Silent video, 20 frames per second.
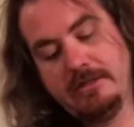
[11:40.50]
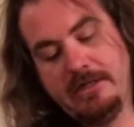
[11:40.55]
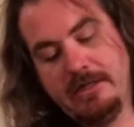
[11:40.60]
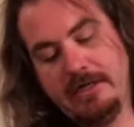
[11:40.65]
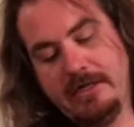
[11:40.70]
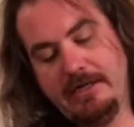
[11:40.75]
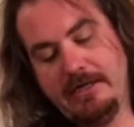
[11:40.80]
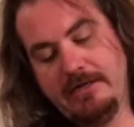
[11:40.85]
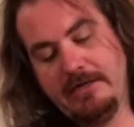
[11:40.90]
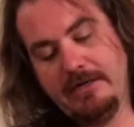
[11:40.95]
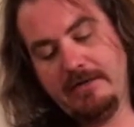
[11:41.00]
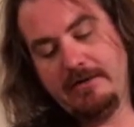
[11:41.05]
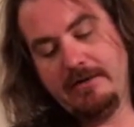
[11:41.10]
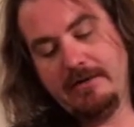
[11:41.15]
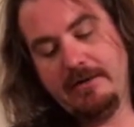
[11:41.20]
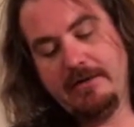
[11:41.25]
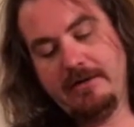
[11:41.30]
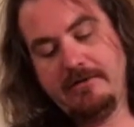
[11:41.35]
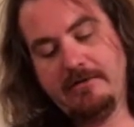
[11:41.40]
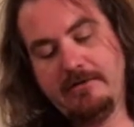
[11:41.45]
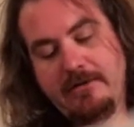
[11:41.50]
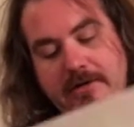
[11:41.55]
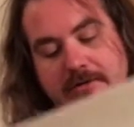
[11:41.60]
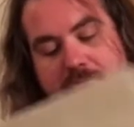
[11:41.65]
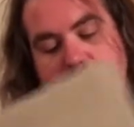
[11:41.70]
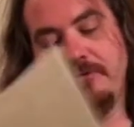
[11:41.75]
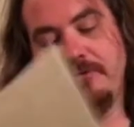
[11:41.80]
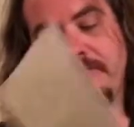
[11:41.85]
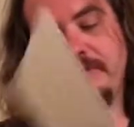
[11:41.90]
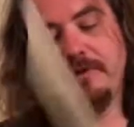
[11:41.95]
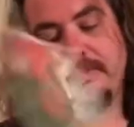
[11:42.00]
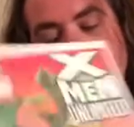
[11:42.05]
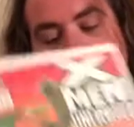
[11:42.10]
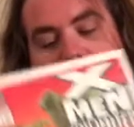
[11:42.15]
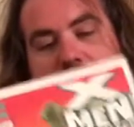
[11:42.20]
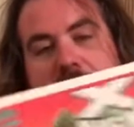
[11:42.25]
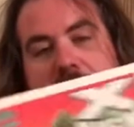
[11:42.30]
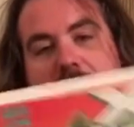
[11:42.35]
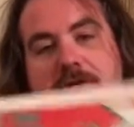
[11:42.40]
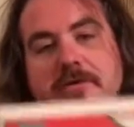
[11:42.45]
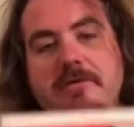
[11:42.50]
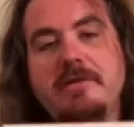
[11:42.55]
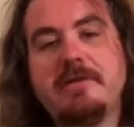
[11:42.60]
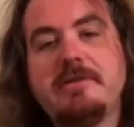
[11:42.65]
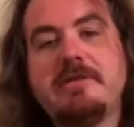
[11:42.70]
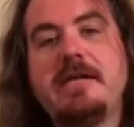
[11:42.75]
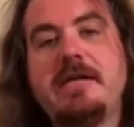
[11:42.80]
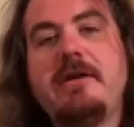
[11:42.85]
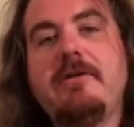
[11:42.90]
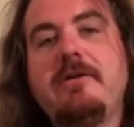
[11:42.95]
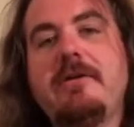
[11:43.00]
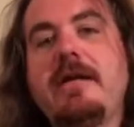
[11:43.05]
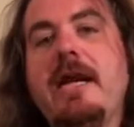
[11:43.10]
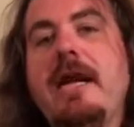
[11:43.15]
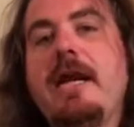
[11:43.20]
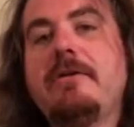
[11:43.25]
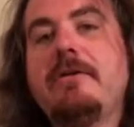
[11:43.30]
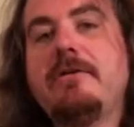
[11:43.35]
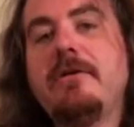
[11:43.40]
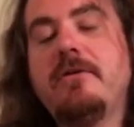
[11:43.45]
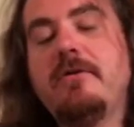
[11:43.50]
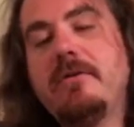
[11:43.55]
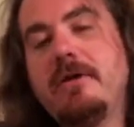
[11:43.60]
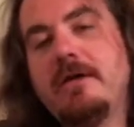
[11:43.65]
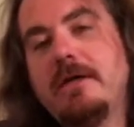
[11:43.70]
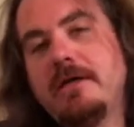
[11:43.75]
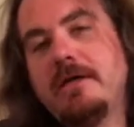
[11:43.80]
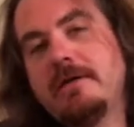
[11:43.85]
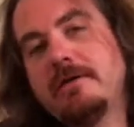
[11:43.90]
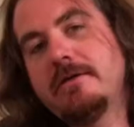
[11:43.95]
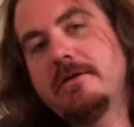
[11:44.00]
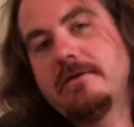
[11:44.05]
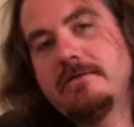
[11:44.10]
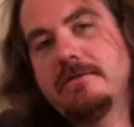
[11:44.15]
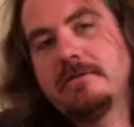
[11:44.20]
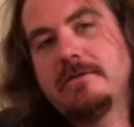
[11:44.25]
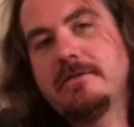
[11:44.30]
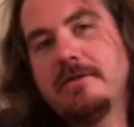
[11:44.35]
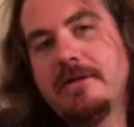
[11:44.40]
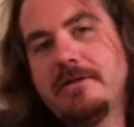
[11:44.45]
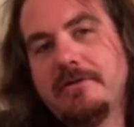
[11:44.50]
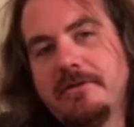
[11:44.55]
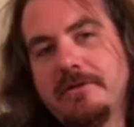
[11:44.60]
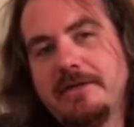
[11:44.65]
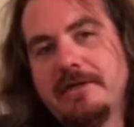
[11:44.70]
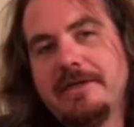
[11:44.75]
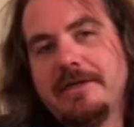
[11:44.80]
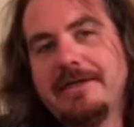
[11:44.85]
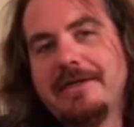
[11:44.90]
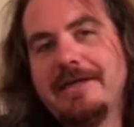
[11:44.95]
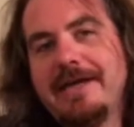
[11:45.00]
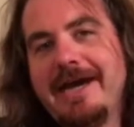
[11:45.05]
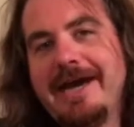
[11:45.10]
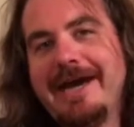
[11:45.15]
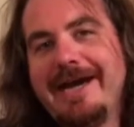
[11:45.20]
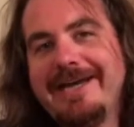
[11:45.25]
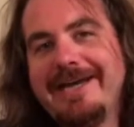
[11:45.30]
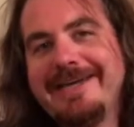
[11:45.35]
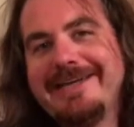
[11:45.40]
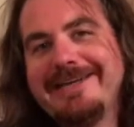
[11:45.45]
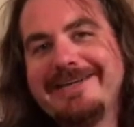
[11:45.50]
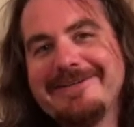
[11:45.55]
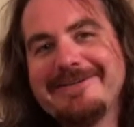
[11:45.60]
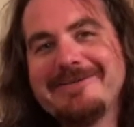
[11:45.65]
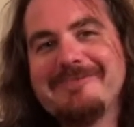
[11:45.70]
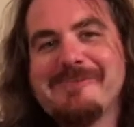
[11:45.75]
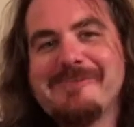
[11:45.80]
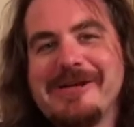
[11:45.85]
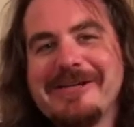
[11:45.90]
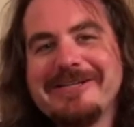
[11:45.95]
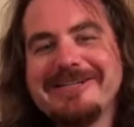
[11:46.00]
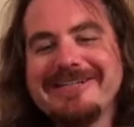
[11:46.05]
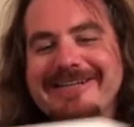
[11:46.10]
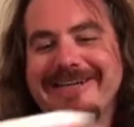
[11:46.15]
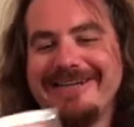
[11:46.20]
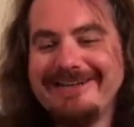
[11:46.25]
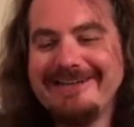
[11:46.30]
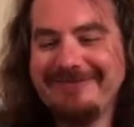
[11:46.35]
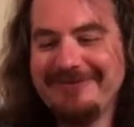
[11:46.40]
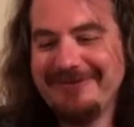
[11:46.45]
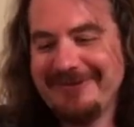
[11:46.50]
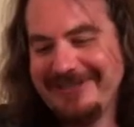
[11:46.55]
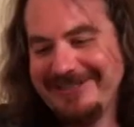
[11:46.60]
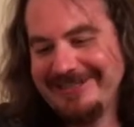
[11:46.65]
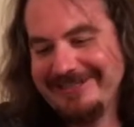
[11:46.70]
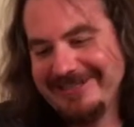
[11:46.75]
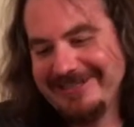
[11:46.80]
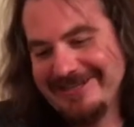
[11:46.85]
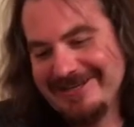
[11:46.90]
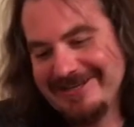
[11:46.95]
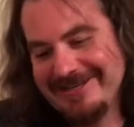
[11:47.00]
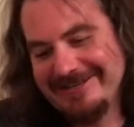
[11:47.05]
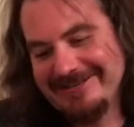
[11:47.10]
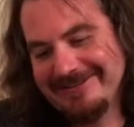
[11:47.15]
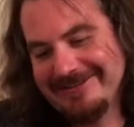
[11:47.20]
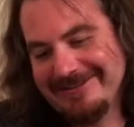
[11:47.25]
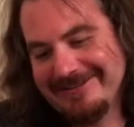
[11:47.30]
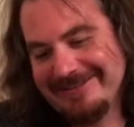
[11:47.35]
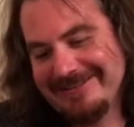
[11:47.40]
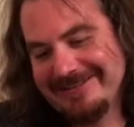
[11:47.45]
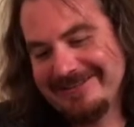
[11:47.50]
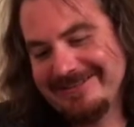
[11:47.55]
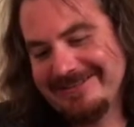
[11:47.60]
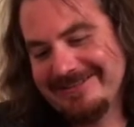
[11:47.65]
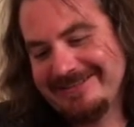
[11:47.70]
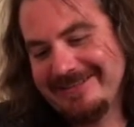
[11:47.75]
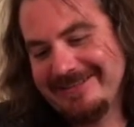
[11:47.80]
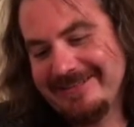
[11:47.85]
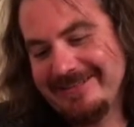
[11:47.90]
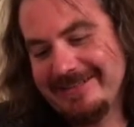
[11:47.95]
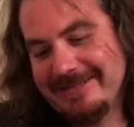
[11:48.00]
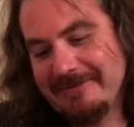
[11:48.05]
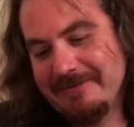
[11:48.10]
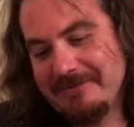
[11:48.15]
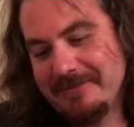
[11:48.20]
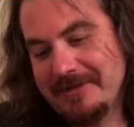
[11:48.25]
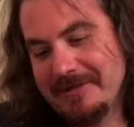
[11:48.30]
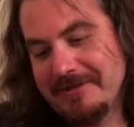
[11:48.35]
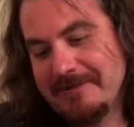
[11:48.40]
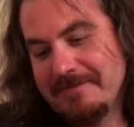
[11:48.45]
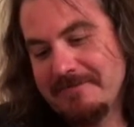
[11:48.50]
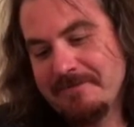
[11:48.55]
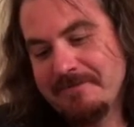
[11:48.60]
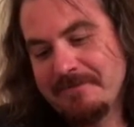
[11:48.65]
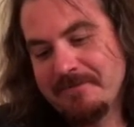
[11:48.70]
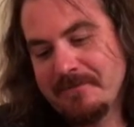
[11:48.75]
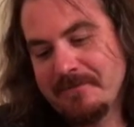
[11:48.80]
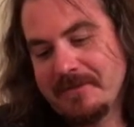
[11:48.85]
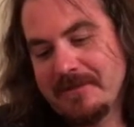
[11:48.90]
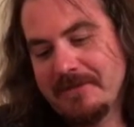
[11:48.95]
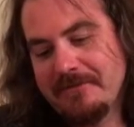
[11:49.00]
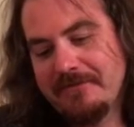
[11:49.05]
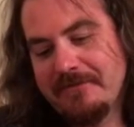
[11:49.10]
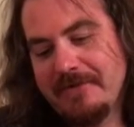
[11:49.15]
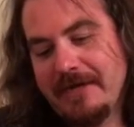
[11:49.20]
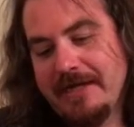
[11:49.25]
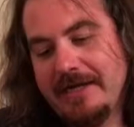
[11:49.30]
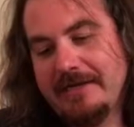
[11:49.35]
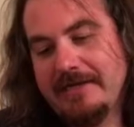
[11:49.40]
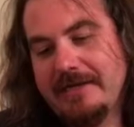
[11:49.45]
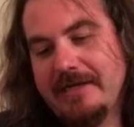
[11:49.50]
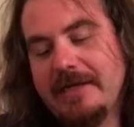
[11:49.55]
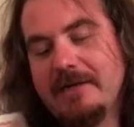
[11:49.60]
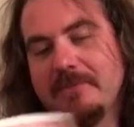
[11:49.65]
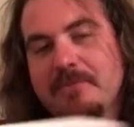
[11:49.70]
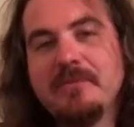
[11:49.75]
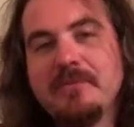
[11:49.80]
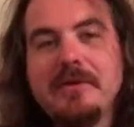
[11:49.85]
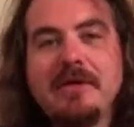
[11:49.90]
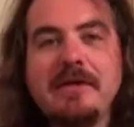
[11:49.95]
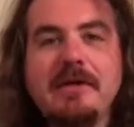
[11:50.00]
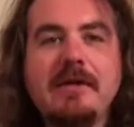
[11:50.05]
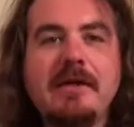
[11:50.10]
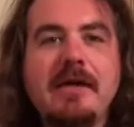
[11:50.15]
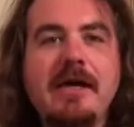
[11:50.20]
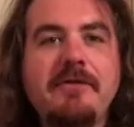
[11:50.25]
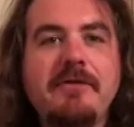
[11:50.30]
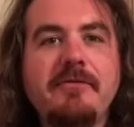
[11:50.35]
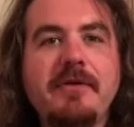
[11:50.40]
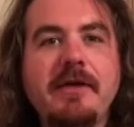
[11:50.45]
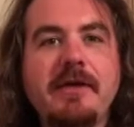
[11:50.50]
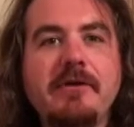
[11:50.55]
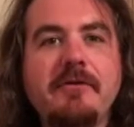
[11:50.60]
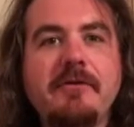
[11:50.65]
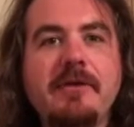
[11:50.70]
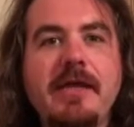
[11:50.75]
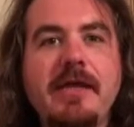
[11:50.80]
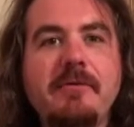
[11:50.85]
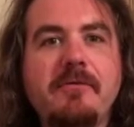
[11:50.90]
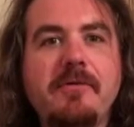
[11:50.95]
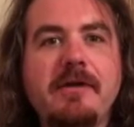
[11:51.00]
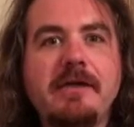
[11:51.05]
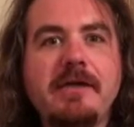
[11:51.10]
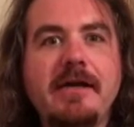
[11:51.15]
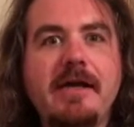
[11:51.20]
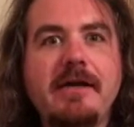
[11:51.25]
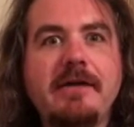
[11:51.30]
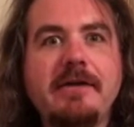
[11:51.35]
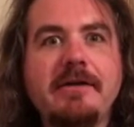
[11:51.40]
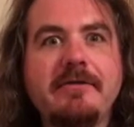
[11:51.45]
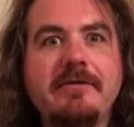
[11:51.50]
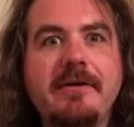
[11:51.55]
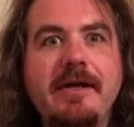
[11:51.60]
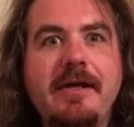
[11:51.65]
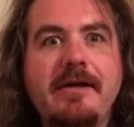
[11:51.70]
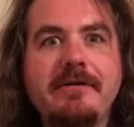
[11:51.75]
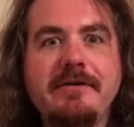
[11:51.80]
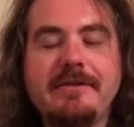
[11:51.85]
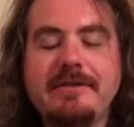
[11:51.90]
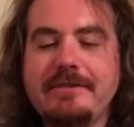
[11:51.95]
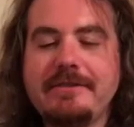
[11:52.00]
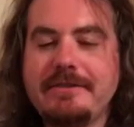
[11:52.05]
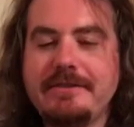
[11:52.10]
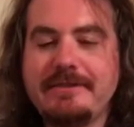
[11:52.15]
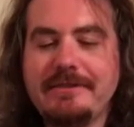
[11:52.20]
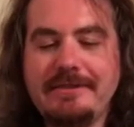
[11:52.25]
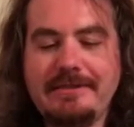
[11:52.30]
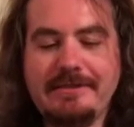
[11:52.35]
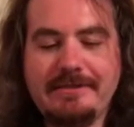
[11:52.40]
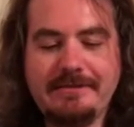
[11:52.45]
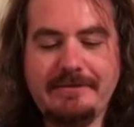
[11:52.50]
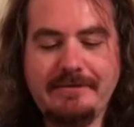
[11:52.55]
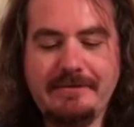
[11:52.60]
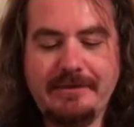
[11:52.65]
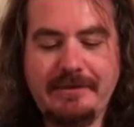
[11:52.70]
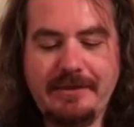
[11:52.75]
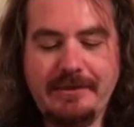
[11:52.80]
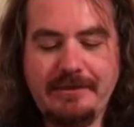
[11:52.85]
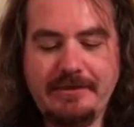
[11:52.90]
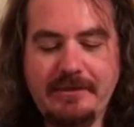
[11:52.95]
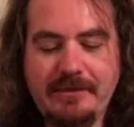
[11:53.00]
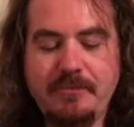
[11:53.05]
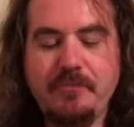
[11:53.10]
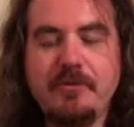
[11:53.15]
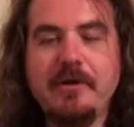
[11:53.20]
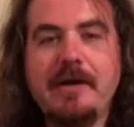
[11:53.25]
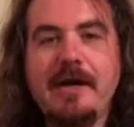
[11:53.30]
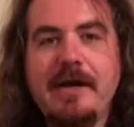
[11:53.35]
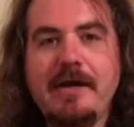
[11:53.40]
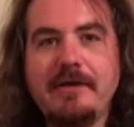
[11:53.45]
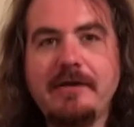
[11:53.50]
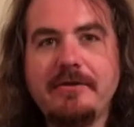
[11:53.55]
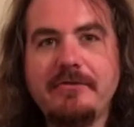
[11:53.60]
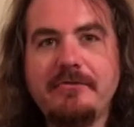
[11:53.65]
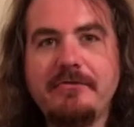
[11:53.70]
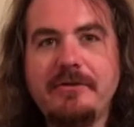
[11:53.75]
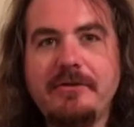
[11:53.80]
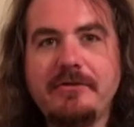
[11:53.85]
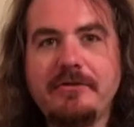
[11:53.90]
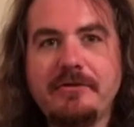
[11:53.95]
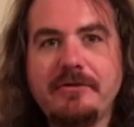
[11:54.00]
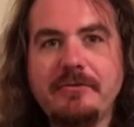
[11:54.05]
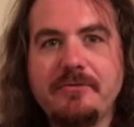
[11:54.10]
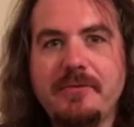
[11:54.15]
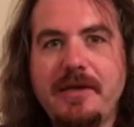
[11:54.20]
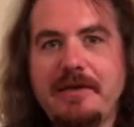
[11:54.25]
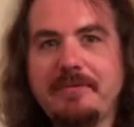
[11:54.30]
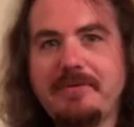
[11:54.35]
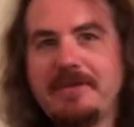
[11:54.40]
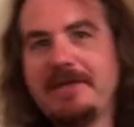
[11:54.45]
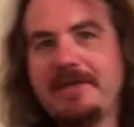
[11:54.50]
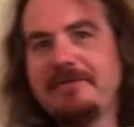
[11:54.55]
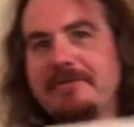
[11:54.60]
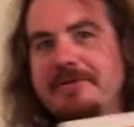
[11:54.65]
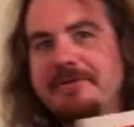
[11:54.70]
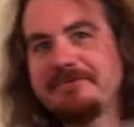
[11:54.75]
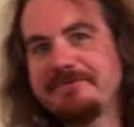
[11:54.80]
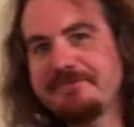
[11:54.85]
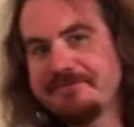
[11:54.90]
and I don't know who this, I forget who this pterodactyl looking guy is, but it's kind of funny looking to see them fighting him. I forget who that one guy on the ground is. I think somewhere out of the future, maybe even.